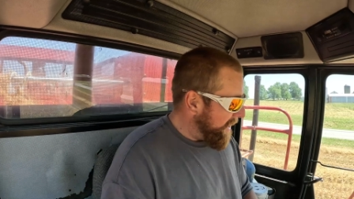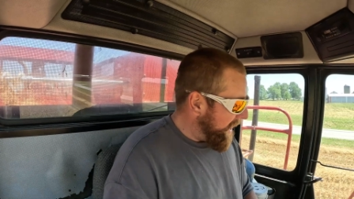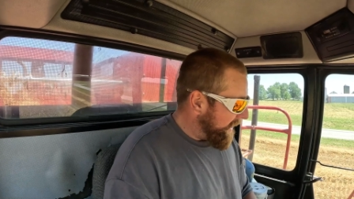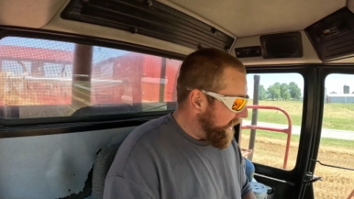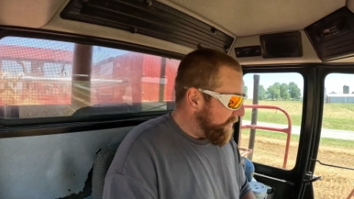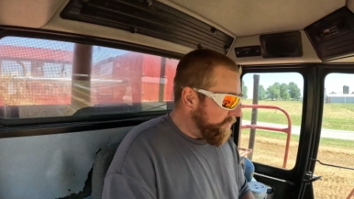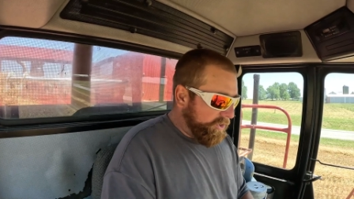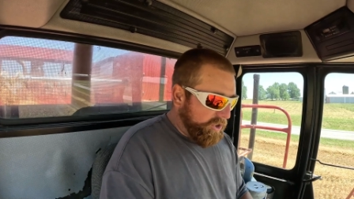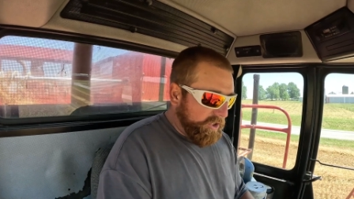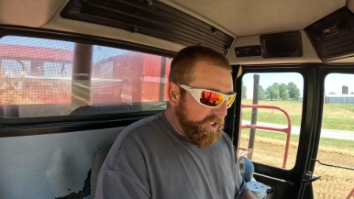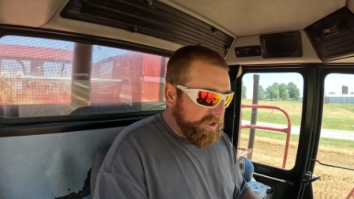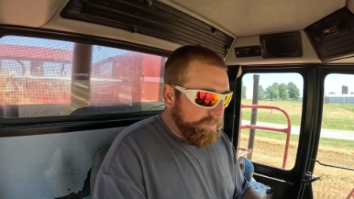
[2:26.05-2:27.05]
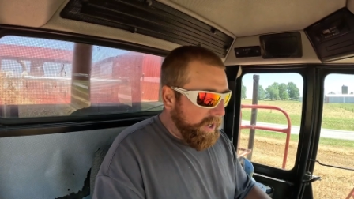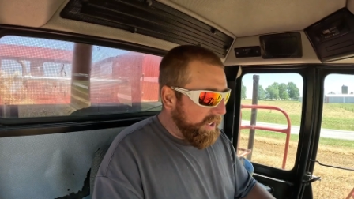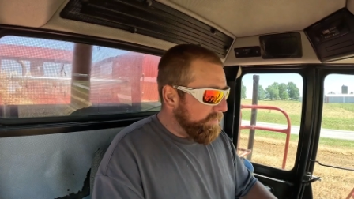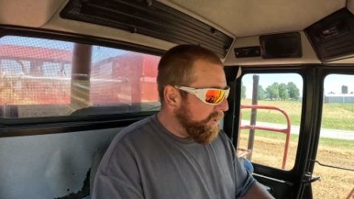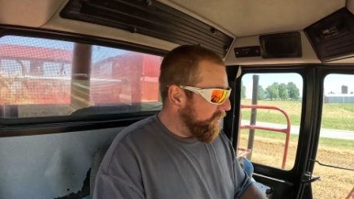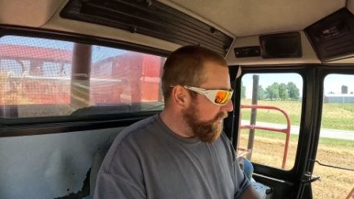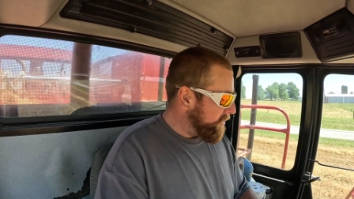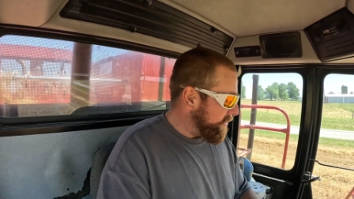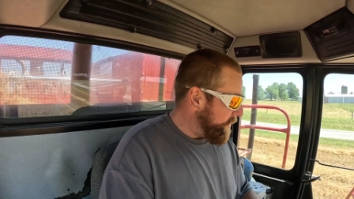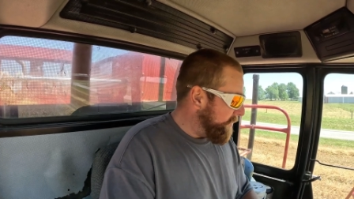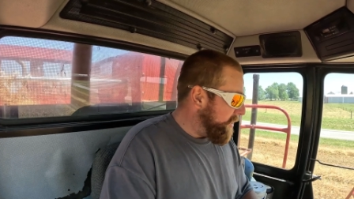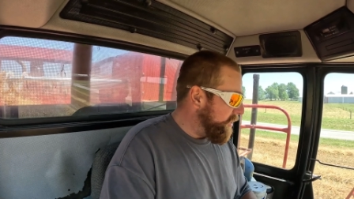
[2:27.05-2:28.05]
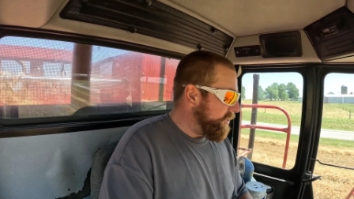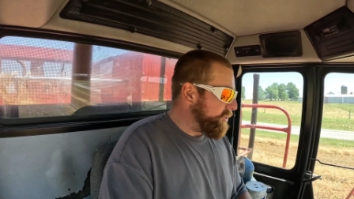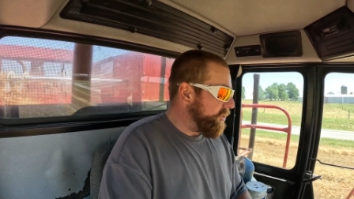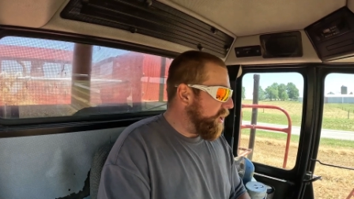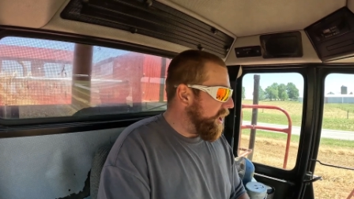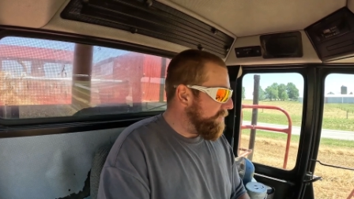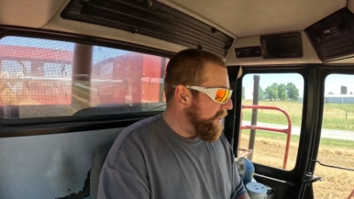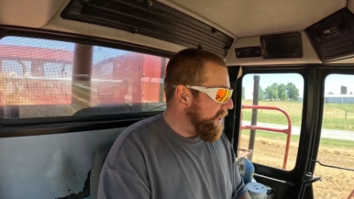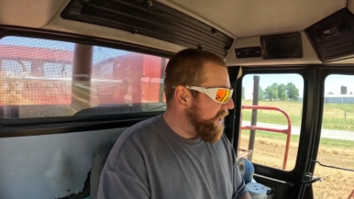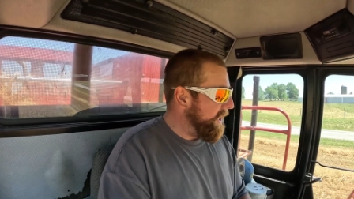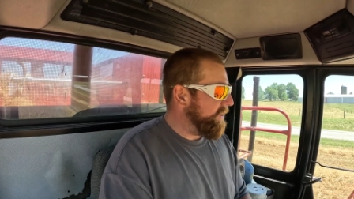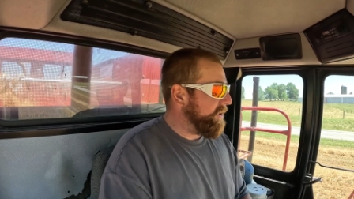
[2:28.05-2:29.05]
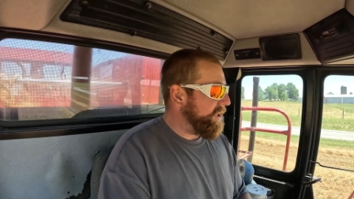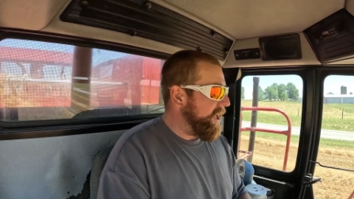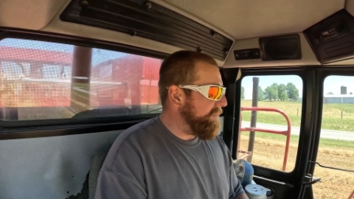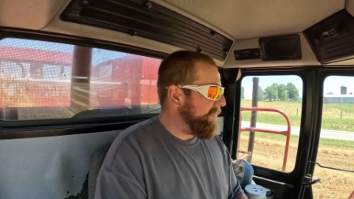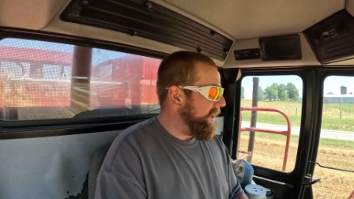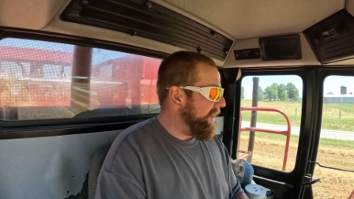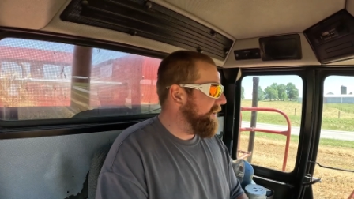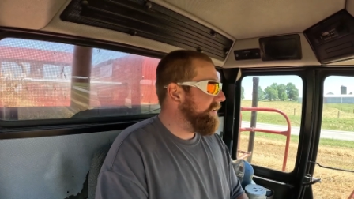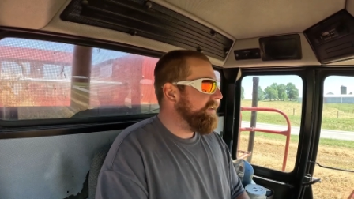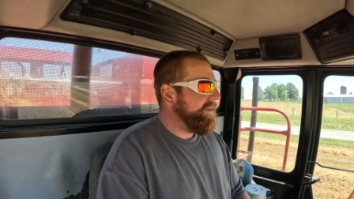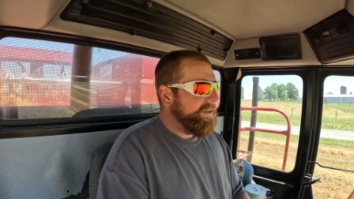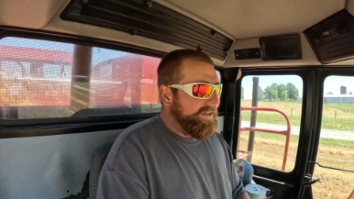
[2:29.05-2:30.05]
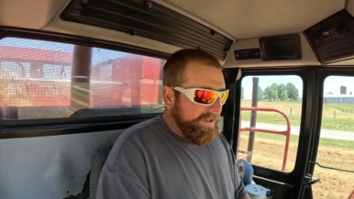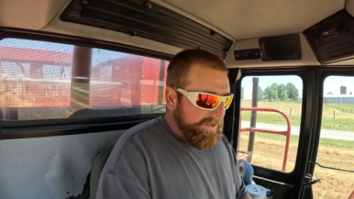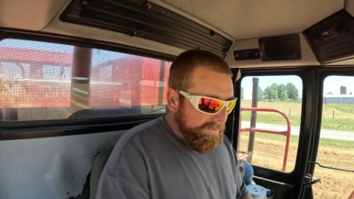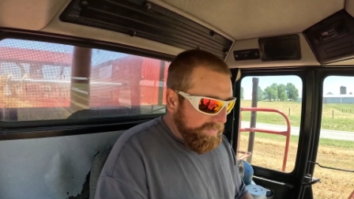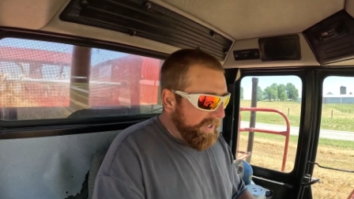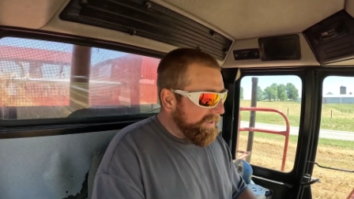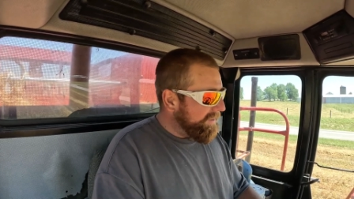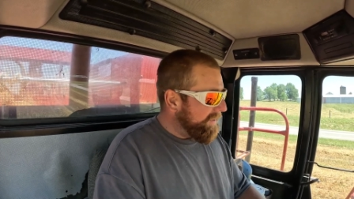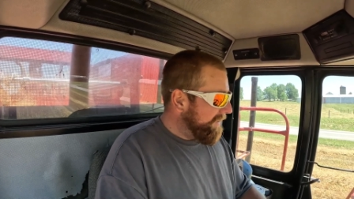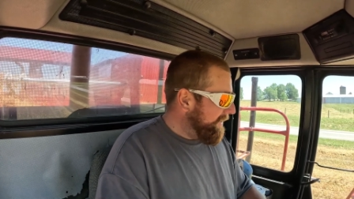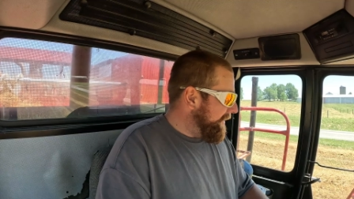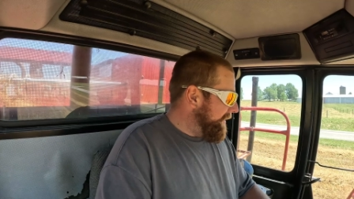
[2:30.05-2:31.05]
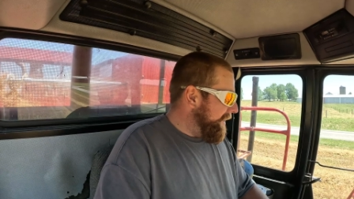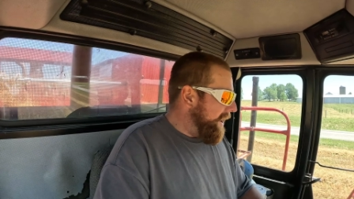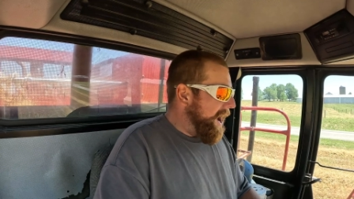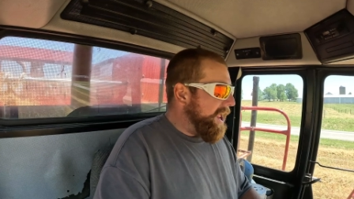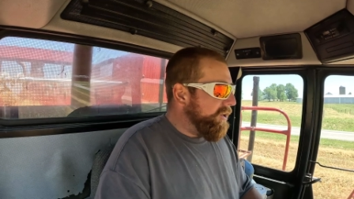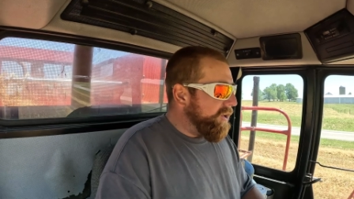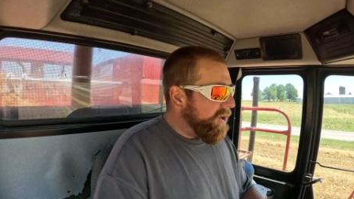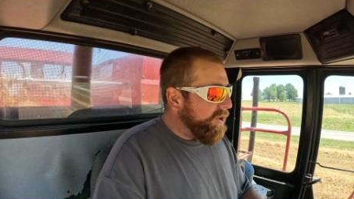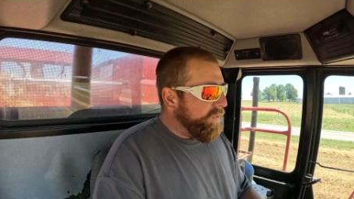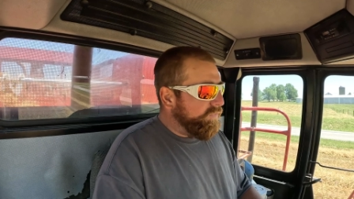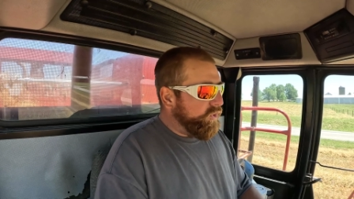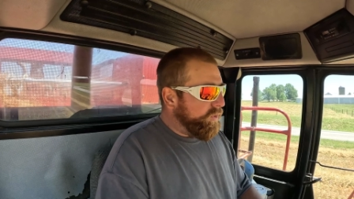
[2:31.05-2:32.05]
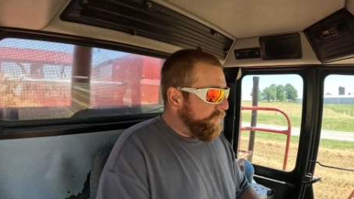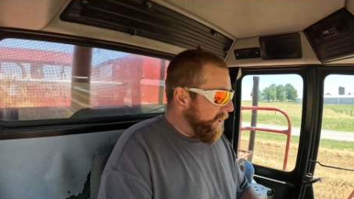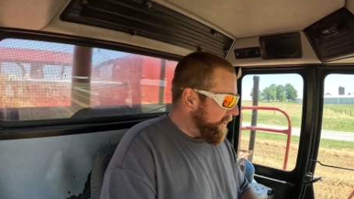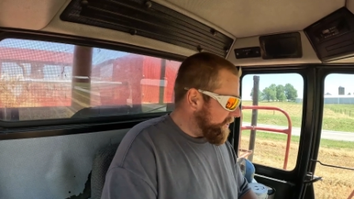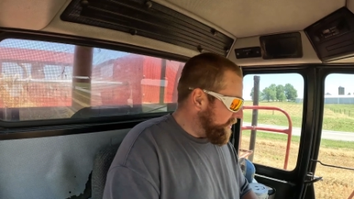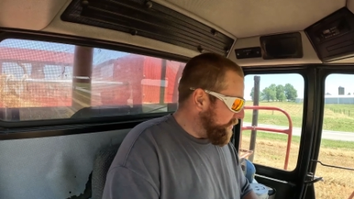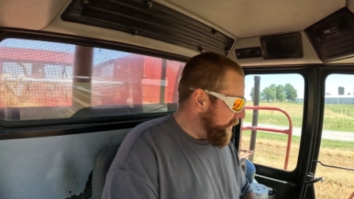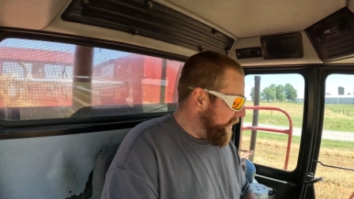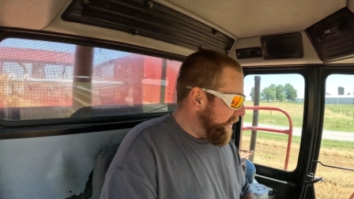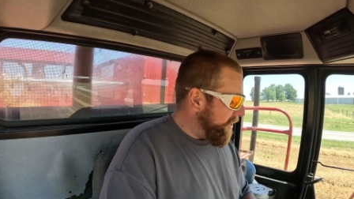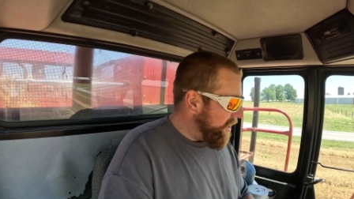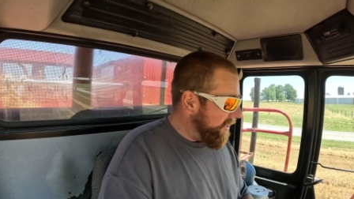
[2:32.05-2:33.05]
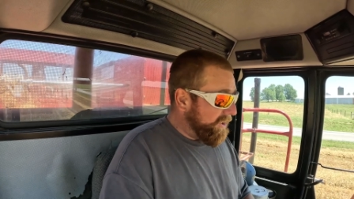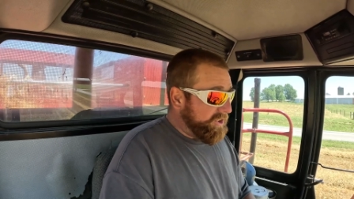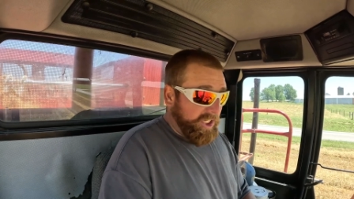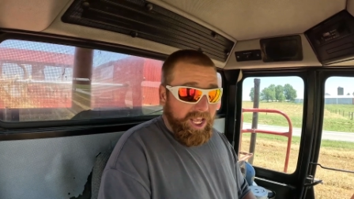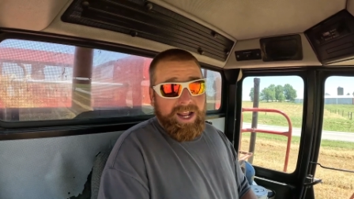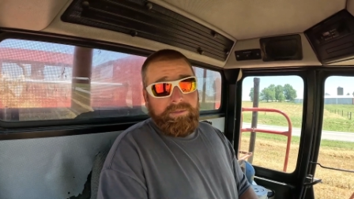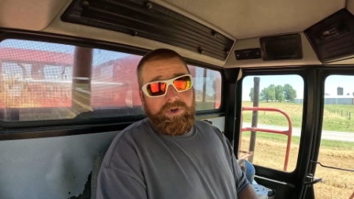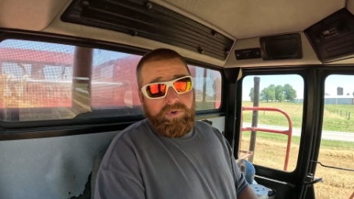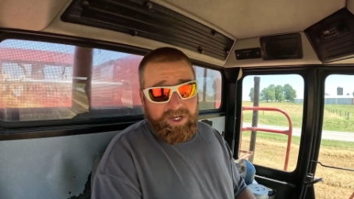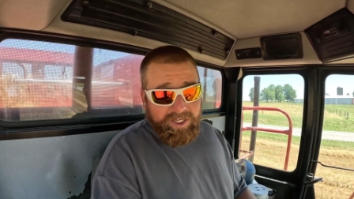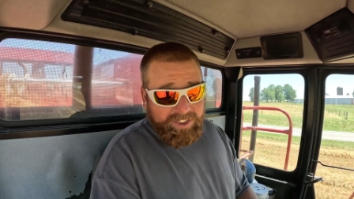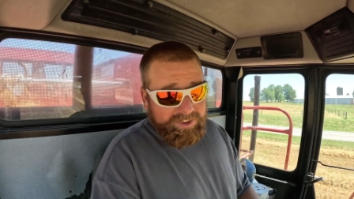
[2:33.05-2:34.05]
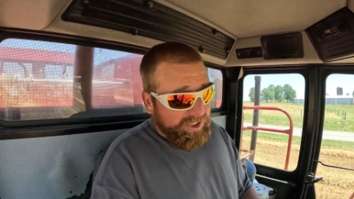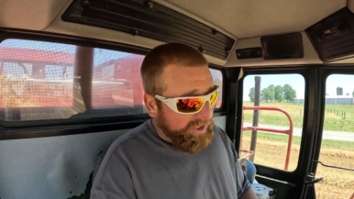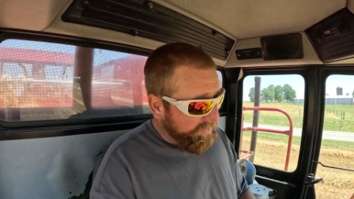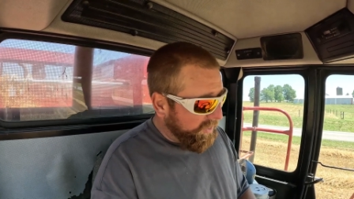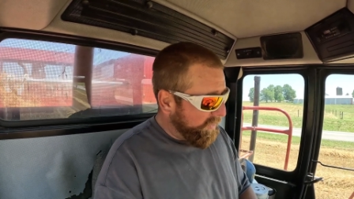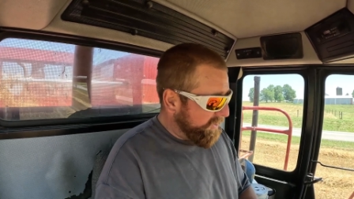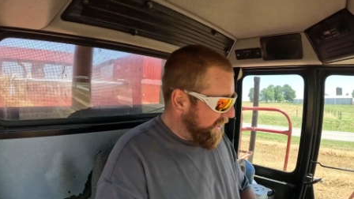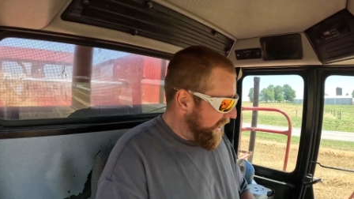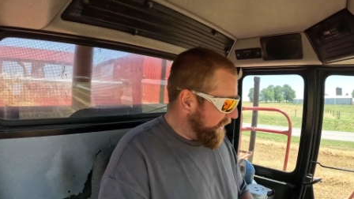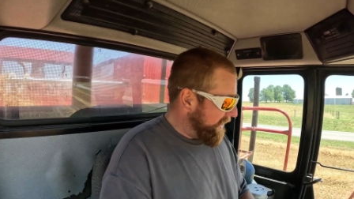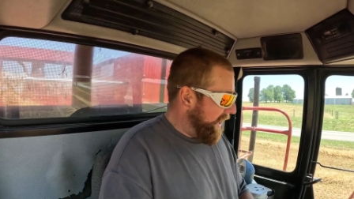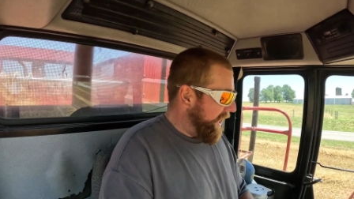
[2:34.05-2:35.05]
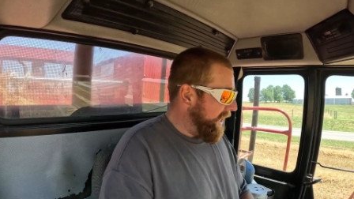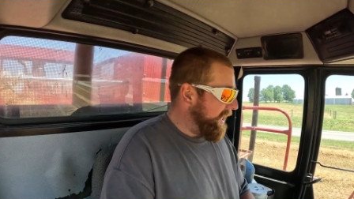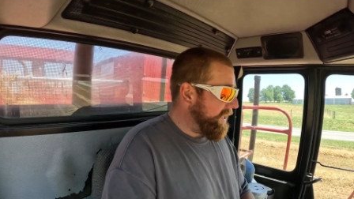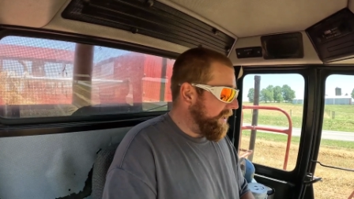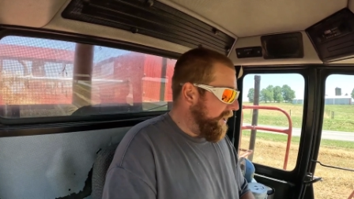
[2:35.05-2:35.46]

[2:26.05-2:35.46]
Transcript: back in with our disc bind mowers and we mow the straw behind the combine. But I don't know, with fuel prices the way they are and time the way it is anymore with Dad and I,